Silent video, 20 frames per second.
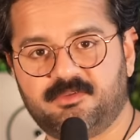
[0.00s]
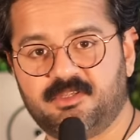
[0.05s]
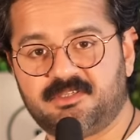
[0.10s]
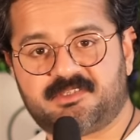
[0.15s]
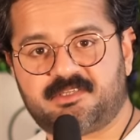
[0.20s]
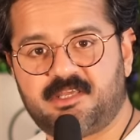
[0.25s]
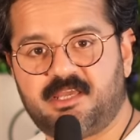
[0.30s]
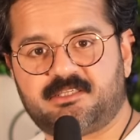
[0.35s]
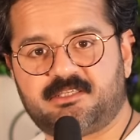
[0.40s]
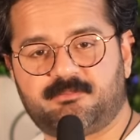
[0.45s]

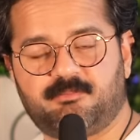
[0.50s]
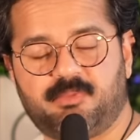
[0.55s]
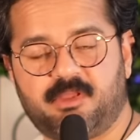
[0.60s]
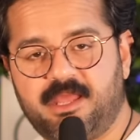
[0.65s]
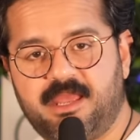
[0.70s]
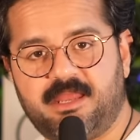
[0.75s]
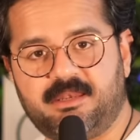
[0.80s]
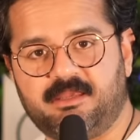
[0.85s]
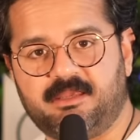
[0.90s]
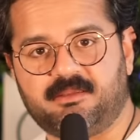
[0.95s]
This takes
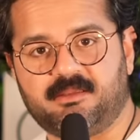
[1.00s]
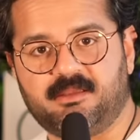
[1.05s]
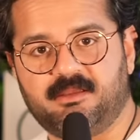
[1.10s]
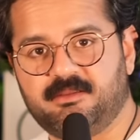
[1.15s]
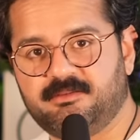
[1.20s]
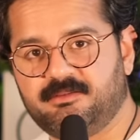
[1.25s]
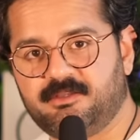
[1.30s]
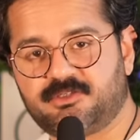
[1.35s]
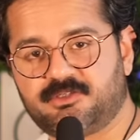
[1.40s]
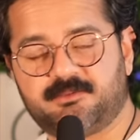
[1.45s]
planning.
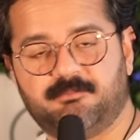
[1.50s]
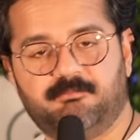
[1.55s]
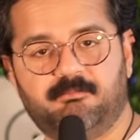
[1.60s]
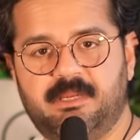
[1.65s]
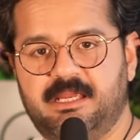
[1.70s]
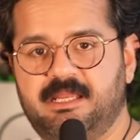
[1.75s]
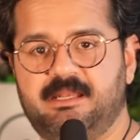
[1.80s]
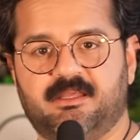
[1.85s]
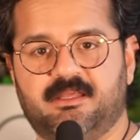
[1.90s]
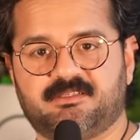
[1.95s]
There's
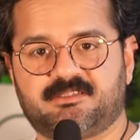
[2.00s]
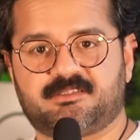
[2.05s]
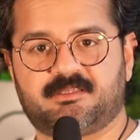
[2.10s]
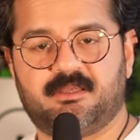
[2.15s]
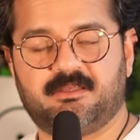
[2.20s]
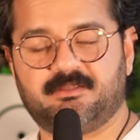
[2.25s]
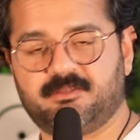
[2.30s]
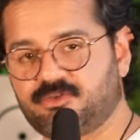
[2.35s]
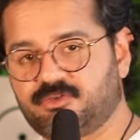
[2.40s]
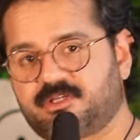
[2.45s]
meetings.
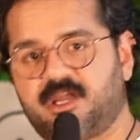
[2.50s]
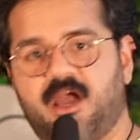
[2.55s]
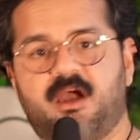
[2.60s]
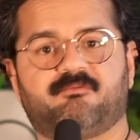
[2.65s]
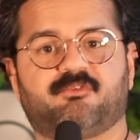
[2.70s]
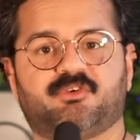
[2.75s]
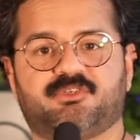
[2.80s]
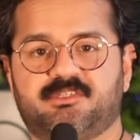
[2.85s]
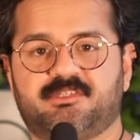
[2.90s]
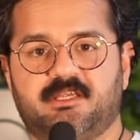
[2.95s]
There's
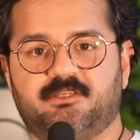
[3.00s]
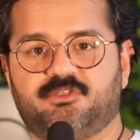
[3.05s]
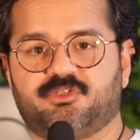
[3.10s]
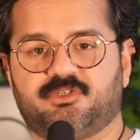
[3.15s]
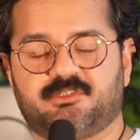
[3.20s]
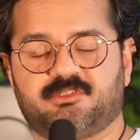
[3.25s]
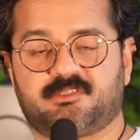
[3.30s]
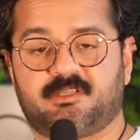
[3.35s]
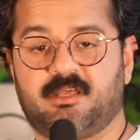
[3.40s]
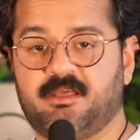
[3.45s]

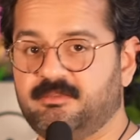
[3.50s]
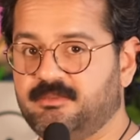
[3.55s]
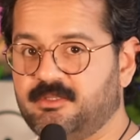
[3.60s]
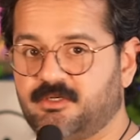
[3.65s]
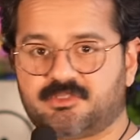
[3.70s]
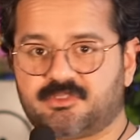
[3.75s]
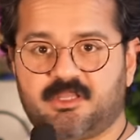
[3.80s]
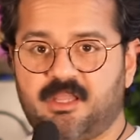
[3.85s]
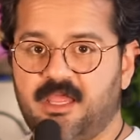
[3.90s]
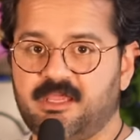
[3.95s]
conversations.
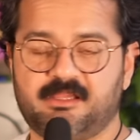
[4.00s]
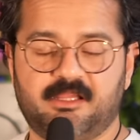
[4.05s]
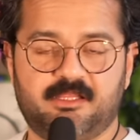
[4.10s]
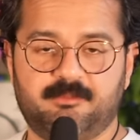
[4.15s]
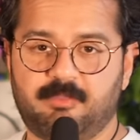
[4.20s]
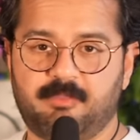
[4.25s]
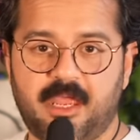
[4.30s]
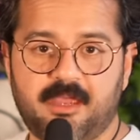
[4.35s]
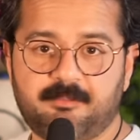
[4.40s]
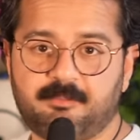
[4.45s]
There's
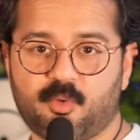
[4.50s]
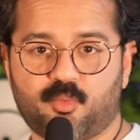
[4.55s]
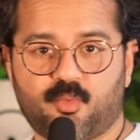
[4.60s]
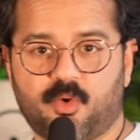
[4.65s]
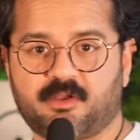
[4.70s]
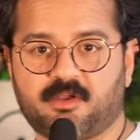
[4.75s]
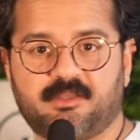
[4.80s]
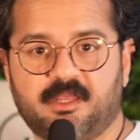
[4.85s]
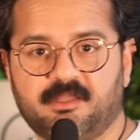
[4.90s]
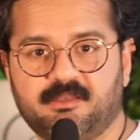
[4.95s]
likely
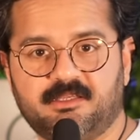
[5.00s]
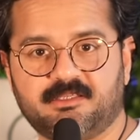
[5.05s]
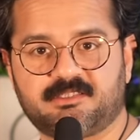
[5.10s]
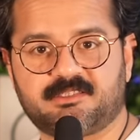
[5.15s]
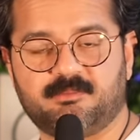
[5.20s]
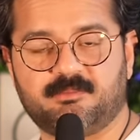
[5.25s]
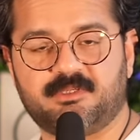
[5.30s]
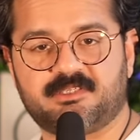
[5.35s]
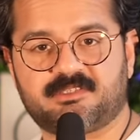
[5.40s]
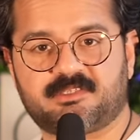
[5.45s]
paperwork that needs
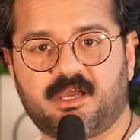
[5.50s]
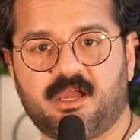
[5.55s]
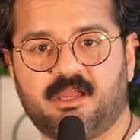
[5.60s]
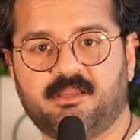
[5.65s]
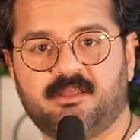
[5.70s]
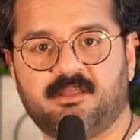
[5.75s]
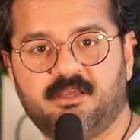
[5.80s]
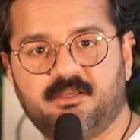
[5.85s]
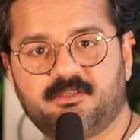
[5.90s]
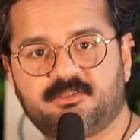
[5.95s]
to be
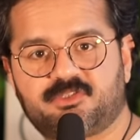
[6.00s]
signed.